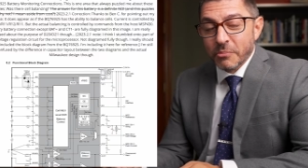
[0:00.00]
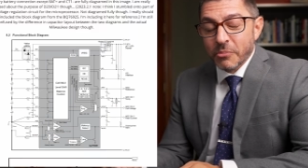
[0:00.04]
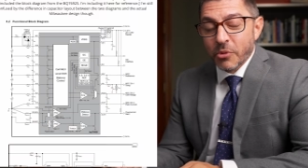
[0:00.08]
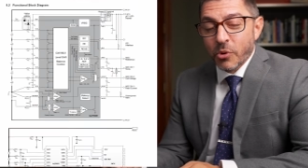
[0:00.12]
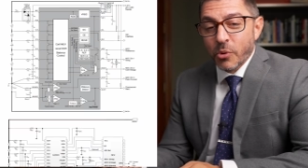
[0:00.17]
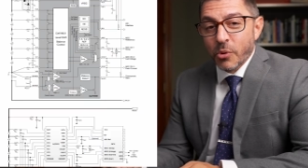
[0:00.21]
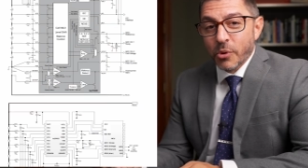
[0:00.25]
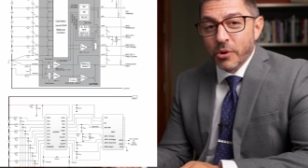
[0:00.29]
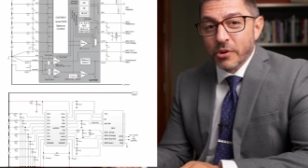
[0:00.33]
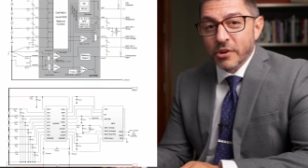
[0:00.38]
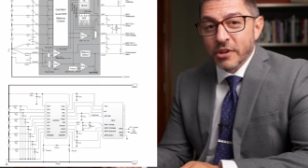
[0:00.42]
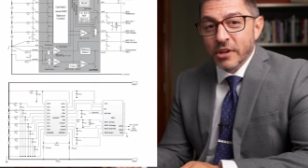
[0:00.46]

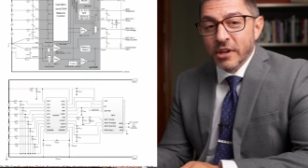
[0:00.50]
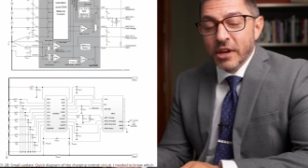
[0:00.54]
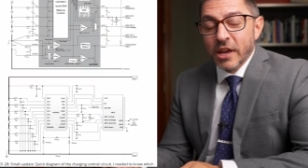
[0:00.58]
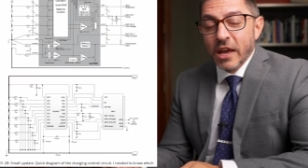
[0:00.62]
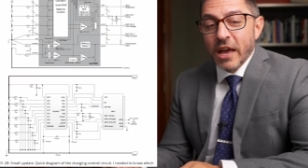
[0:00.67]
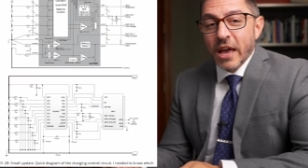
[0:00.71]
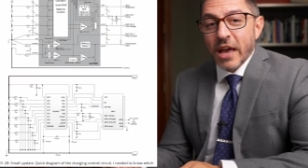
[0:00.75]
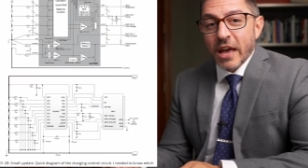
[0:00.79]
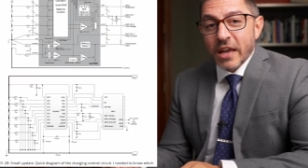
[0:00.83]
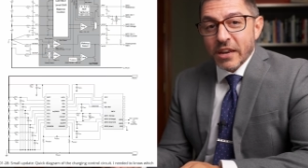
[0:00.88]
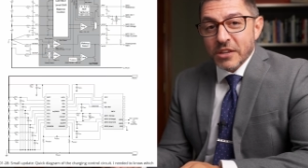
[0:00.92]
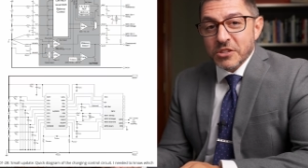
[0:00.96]
board,
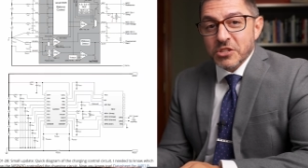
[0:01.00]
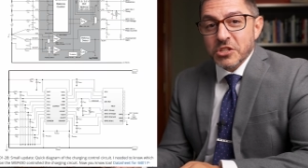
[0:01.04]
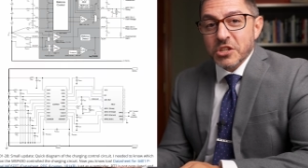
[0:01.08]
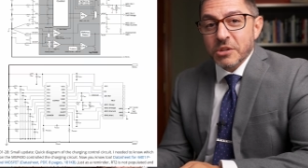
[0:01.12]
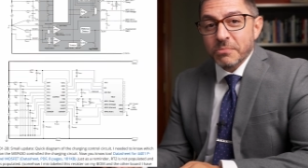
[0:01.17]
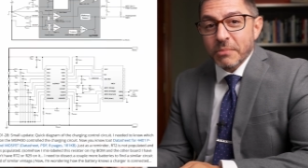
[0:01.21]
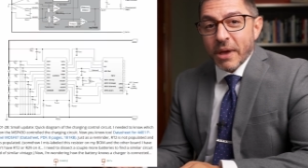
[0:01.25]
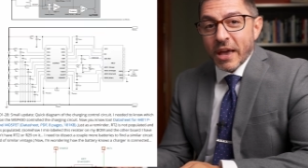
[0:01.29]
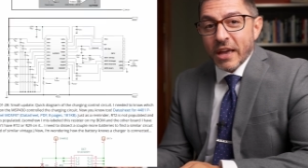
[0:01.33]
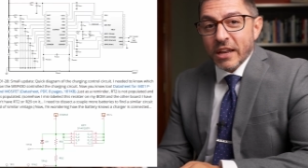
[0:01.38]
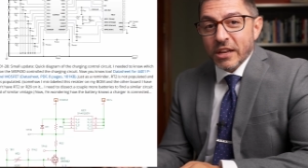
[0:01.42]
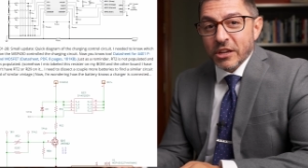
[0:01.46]
and a
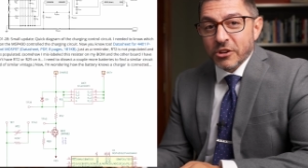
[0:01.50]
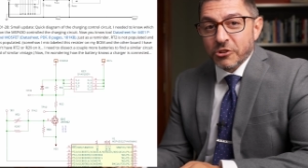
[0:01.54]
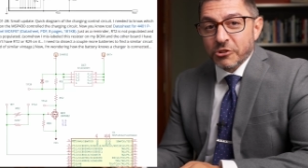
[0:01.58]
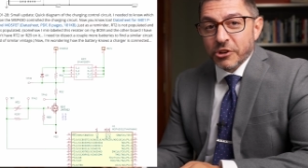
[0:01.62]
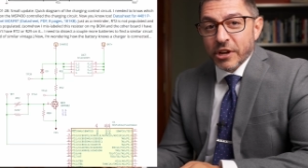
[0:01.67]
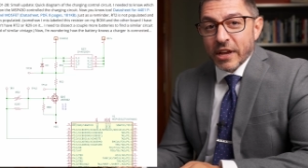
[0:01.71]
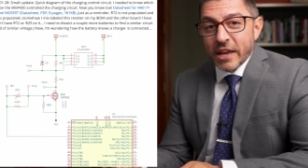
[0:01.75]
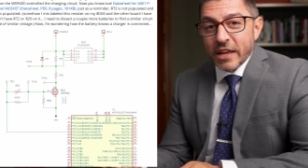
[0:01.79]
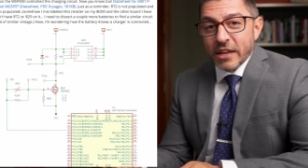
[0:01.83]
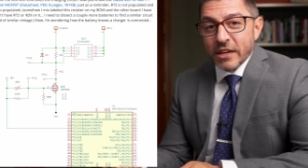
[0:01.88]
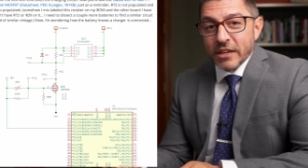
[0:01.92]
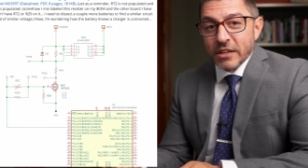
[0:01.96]
schematic
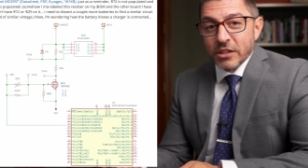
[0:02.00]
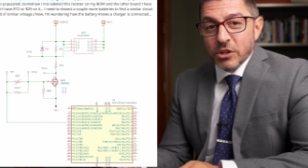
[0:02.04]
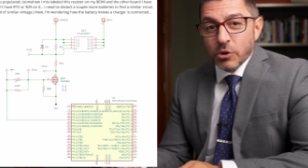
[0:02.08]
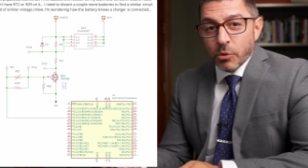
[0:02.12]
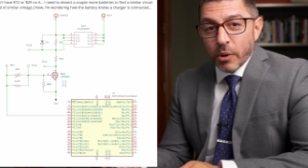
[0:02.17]
created.